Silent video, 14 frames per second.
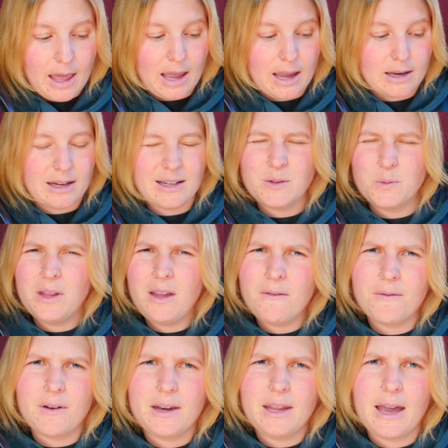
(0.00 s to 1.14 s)
And it's really
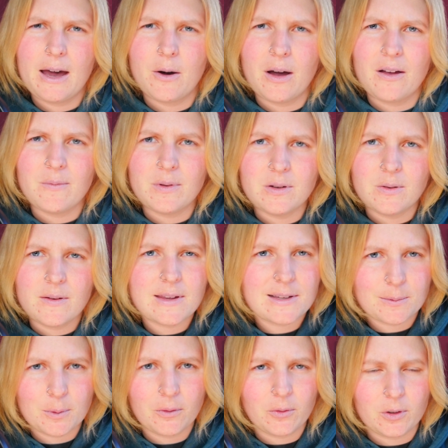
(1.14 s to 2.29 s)
funny how I've been doing
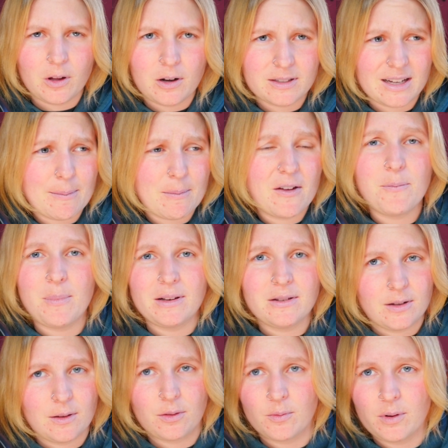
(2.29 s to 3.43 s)
this work for a long time. I've been
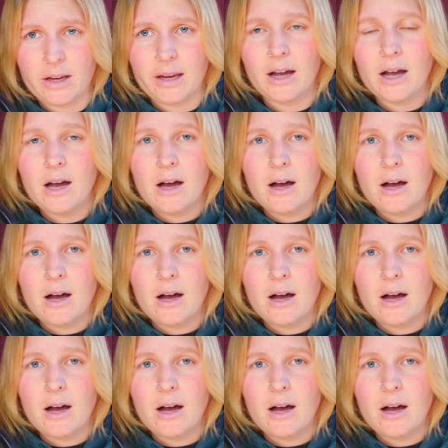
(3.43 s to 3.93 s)
to 3